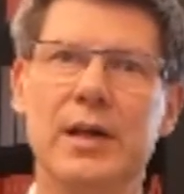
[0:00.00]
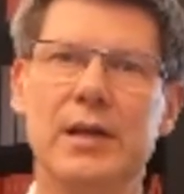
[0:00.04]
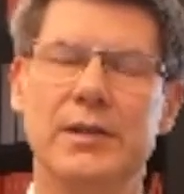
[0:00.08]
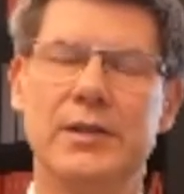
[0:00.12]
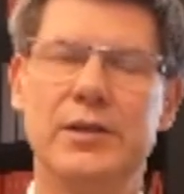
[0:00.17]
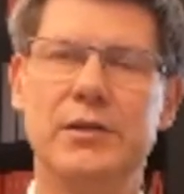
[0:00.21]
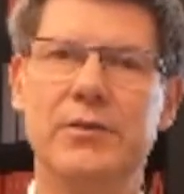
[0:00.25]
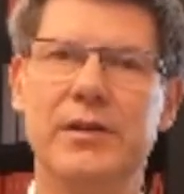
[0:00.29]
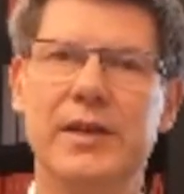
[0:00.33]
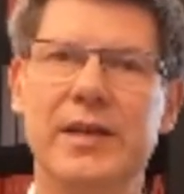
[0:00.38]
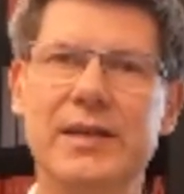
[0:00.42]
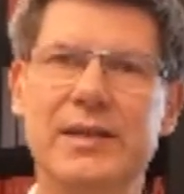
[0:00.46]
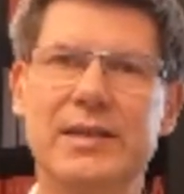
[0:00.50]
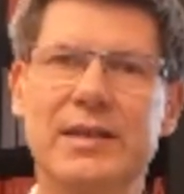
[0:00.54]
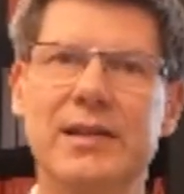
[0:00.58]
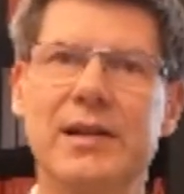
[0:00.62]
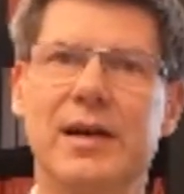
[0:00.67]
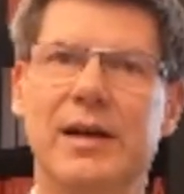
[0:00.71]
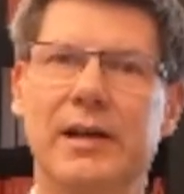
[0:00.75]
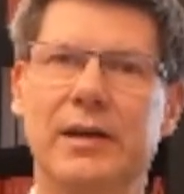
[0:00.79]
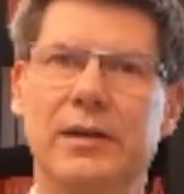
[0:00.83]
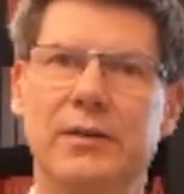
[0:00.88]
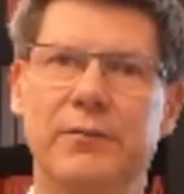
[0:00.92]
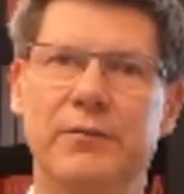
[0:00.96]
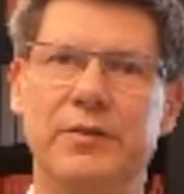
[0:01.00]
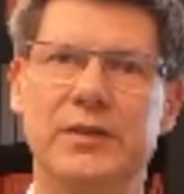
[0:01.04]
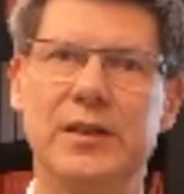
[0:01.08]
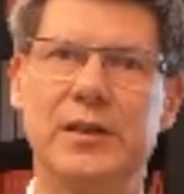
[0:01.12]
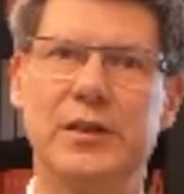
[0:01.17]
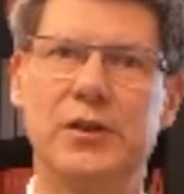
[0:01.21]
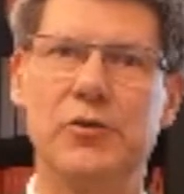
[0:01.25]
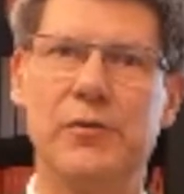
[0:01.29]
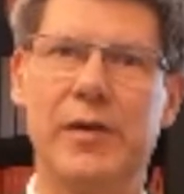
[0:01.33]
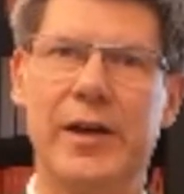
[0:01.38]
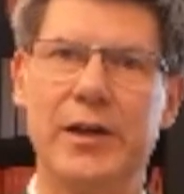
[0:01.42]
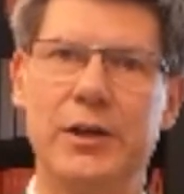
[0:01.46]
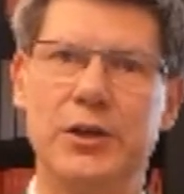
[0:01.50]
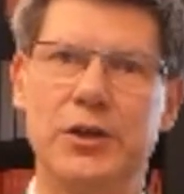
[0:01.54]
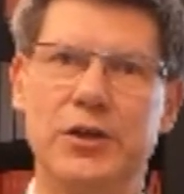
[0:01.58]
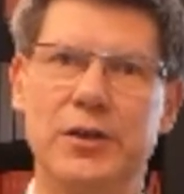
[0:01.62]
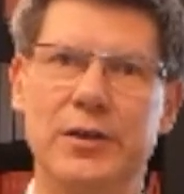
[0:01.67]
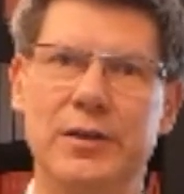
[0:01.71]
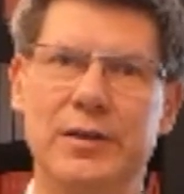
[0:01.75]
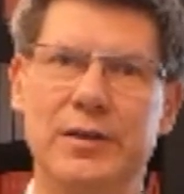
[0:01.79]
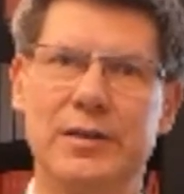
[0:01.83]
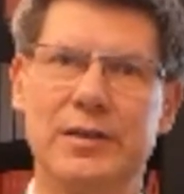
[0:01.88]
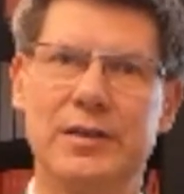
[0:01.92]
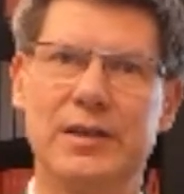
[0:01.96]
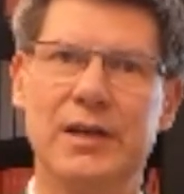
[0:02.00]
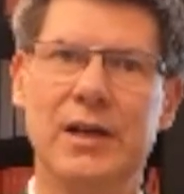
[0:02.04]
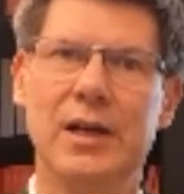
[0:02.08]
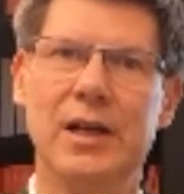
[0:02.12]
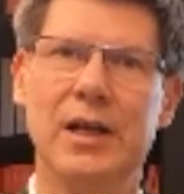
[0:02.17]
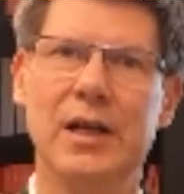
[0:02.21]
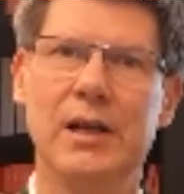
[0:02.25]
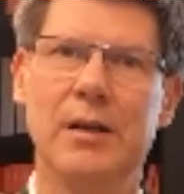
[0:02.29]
to these kind of situations,